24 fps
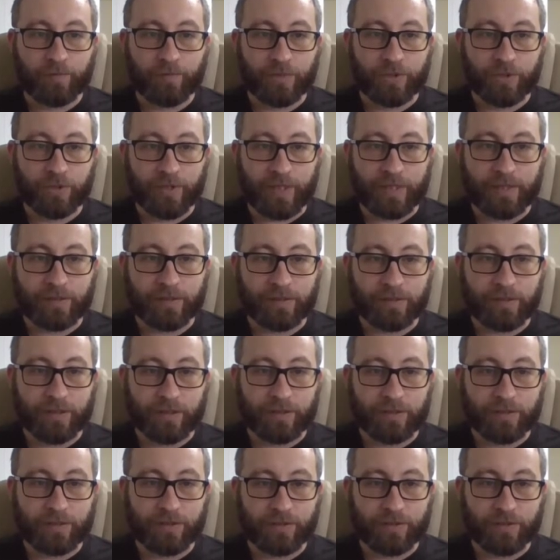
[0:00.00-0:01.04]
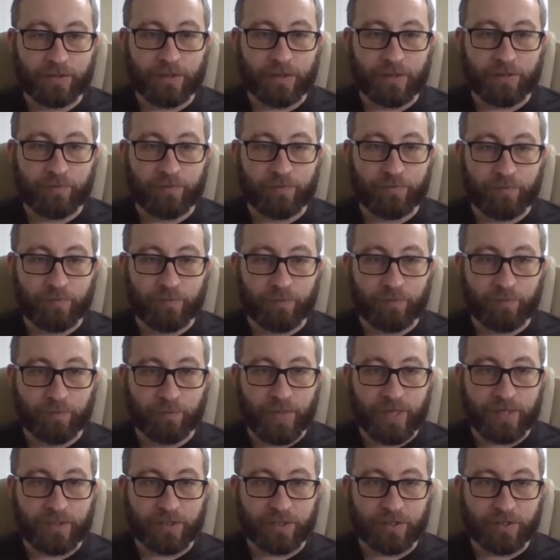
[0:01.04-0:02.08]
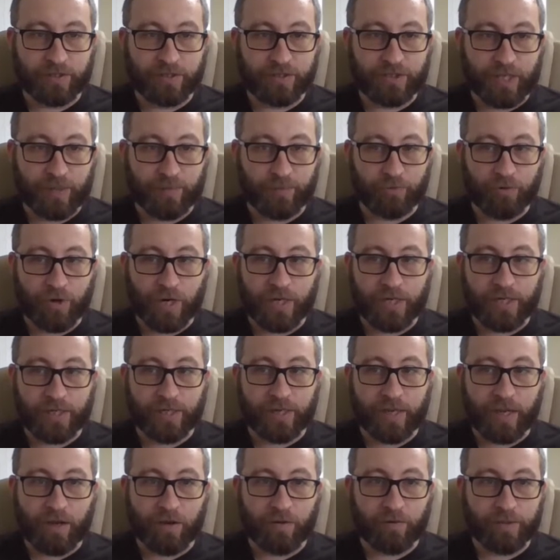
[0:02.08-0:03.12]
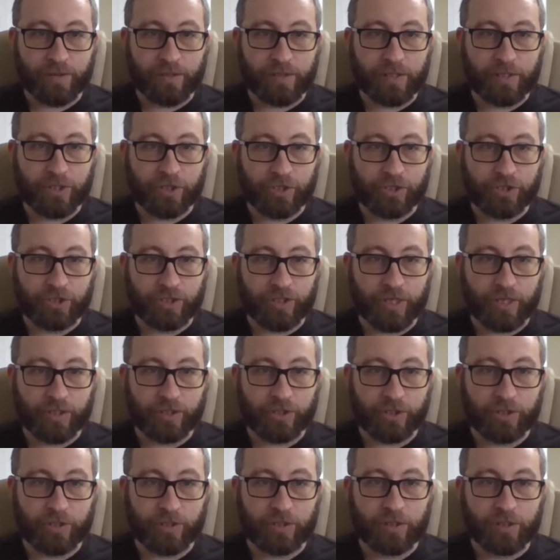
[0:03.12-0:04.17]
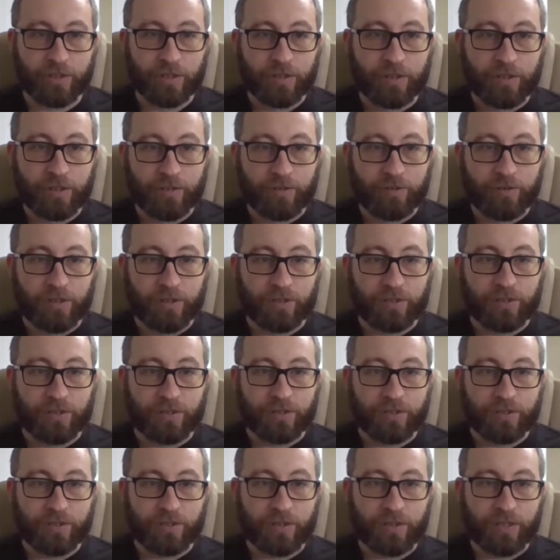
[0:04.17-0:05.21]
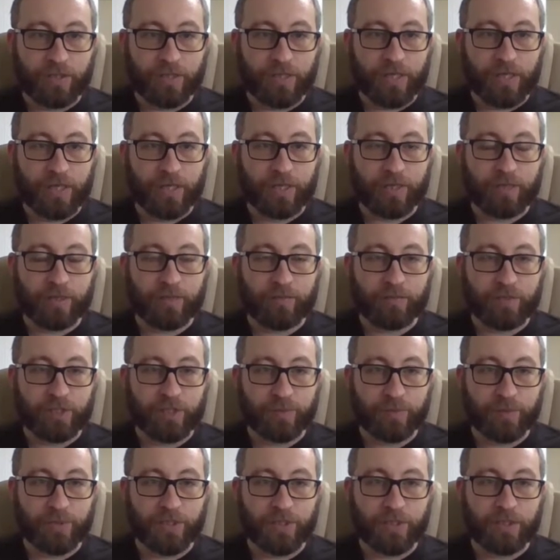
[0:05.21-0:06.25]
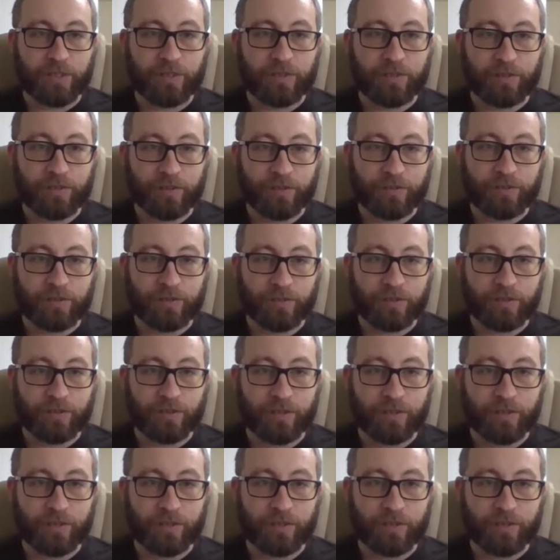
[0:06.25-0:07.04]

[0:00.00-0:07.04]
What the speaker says: So that's basically separating out each section. This is the CAN MCP. This is